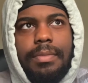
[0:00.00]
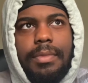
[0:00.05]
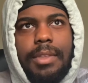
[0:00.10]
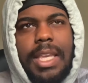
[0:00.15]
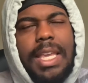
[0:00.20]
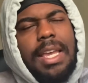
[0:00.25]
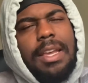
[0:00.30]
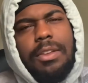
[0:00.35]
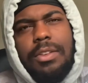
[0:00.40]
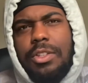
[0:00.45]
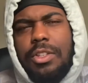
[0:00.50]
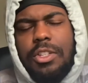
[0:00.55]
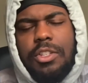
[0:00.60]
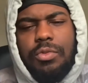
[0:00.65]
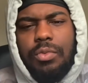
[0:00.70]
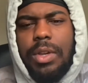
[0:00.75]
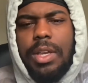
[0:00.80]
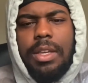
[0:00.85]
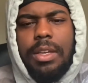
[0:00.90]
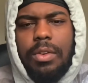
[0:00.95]
yeah, just
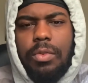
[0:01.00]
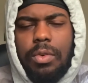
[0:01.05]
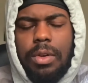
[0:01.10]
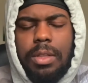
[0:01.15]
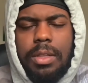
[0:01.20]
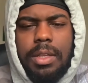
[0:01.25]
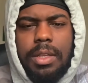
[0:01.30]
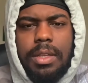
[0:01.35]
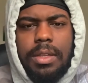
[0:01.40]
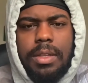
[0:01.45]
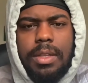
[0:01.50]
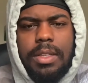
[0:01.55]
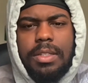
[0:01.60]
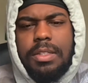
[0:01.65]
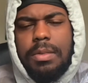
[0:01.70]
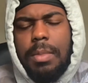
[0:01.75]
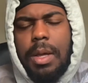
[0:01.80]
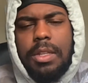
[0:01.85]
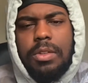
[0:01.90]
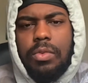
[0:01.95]
Rika, really. There's
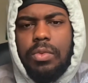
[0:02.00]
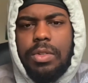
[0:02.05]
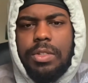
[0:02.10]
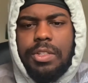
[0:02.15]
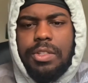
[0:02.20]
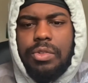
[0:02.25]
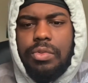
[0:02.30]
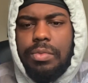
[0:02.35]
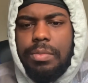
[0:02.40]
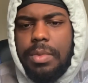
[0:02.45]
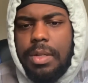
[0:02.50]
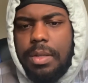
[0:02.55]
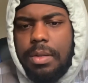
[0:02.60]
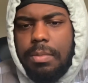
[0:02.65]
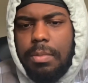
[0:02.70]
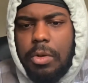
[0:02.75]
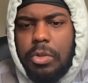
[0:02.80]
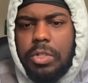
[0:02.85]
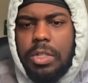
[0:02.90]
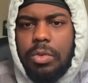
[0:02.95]
some other ones too, but
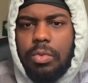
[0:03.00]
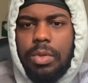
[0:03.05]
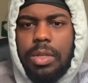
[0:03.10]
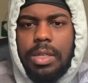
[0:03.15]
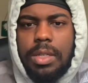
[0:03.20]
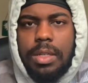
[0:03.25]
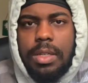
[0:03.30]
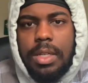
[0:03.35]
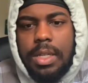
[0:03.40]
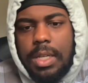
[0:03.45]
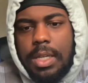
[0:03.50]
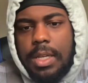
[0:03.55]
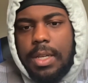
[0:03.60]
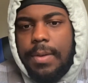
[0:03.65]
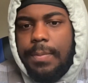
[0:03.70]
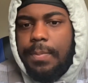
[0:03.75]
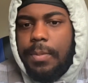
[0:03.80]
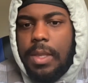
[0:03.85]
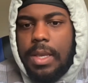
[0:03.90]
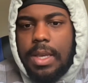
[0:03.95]
mostly Rika.
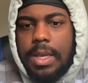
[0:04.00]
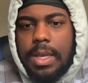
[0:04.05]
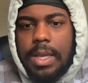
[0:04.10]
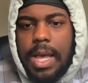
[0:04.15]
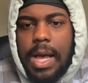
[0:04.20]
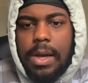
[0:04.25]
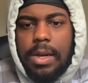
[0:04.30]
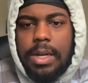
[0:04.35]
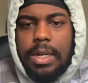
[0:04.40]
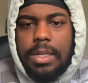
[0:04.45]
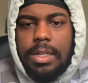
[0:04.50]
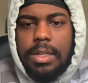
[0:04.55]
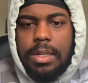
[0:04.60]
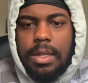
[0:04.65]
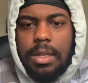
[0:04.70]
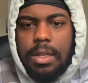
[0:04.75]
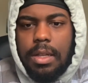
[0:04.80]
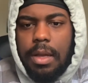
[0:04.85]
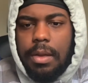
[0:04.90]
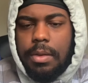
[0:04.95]
How could
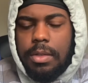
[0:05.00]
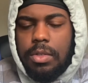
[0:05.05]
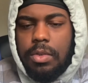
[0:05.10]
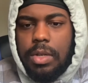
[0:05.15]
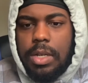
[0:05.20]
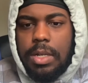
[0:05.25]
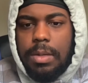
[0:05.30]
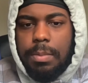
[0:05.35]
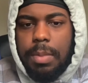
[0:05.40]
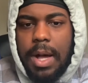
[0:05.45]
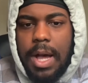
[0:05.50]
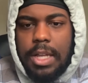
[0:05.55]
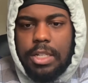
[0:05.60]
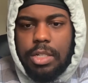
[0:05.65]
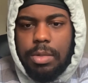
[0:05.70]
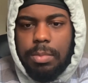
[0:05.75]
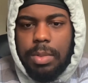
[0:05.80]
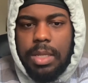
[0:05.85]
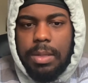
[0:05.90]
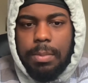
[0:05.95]
you couldn't
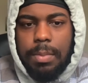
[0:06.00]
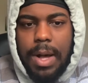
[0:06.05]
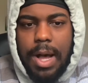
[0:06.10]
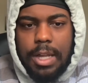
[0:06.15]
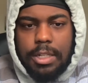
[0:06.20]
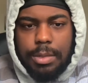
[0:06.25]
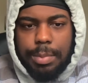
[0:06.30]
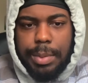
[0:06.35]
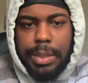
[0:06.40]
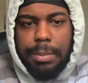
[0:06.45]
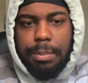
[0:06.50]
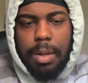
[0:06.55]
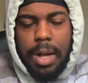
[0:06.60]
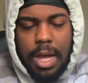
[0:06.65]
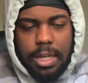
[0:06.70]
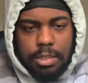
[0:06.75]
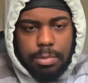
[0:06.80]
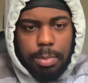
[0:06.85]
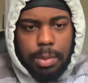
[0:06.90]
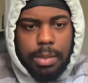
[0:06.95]
possibly
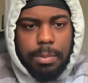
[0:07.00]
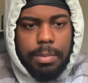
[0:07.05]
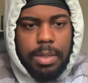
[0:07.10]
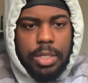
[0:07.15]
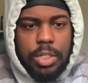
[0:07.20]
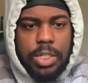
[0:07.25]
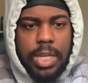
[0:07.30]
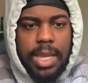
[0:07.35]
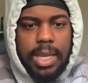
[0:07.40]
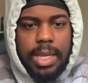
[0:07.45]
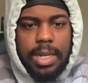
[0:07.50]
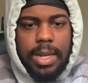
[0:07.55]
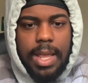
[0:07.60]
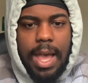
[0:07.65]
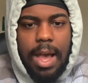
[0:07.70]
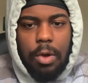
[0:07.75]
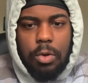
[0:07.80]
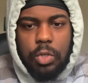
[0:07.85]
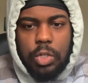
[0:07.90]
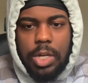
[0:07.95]
be shaken?
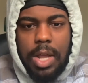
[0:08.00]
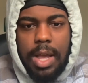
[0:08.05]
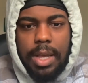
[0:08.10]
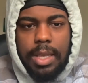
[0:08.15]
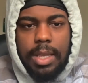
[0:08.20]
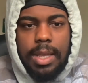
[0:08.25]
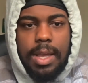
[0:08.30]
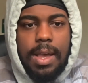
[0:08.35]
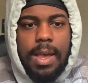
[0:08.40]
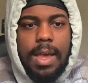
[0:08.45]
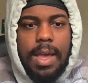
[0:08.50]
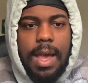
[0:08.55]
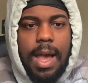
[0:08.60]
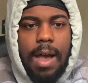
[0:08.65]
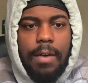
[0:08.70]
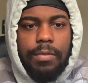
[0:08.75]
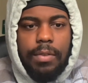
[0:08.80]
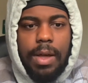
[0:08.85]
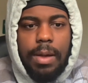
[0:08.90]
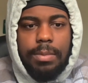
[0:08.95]
How shocking.
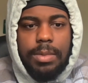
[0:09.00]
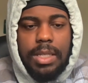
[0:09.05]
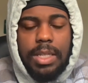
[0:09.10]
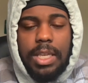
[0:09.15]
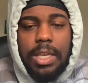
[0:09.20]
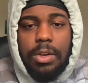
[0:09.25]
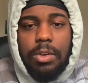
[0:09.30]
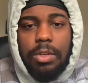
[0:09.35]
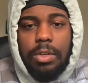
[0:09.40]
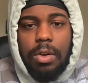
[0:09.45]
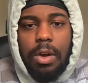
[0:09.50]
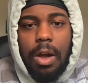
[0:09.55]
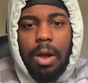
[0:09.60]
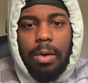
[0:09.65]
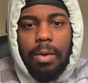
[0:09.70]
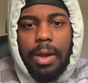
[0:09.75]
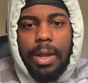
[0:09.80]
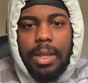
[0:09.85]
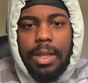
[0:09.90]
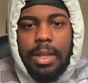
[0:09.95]
I've come to kill you, all
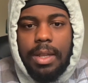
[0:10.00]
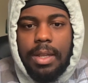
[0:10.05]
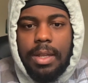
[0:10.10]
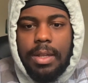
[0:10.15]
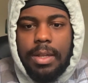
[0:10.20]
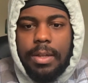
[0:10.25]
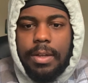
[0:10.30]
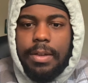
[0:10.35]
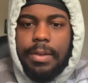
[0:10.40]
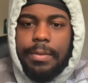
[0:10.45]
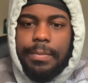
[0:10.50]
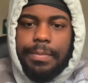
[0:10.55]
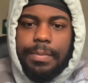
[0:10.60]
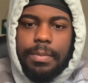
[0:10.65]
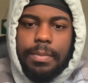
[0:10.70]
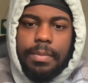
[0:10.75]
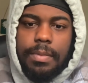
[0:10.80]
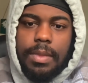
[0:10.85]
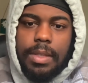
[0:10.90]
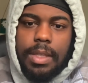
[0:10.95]
right.
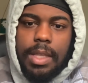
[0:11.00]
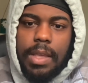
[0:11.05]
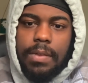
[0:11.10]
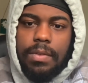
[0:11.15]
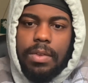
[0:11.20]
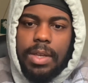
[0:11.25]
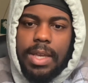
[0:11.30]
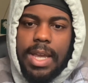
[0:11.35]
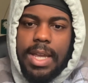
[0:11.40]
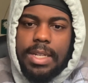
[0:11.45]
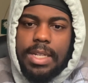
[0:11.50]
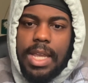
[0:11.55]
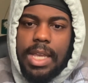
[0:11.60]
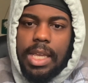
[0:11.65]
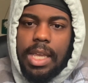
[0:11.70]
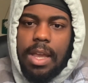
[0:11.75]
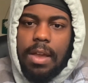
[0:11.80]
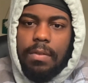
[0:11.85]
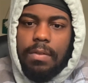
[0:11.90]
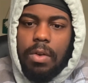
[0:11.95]
If you can't
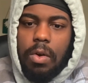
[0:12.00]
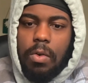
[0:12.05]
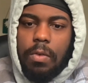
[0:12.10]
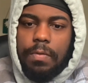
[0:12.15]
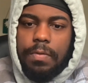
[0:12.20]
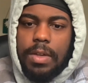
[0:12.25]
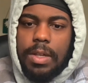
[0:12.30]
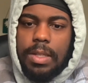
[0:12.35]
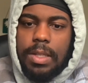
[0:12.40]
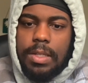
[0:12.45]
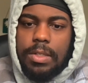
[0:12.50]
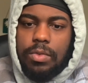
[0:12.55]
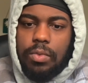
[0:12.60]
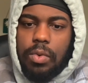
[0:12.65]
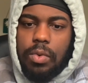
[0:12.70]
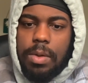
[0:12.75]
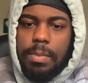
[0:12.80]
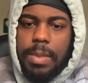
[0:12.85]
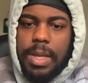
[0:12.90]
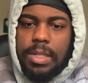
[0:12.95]
take care of your own feelings,
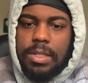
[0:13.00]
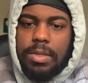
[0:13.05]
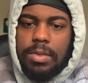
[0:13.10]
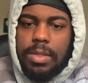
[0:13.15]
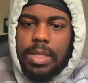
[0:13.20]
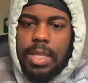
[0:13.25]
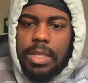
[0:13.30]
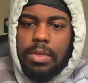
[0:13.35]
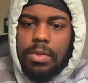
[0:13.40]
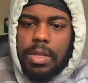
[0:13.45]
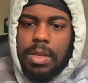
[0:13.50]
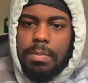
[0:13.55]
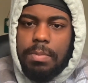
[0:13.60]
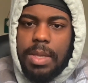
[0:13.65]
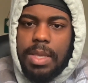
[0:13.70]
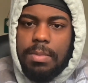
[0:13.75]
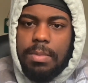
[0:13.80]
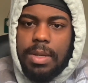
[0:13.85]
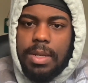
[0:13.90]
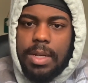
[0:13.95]
what makes you think you can
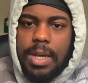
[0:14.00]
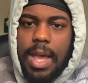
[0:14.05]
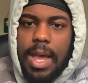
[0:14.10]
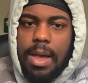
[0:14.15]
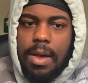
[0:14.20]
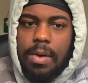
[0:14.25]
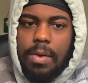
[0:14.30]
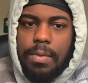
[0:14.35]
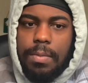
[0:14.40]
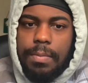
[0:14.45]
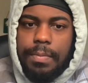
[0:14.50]
beat me now?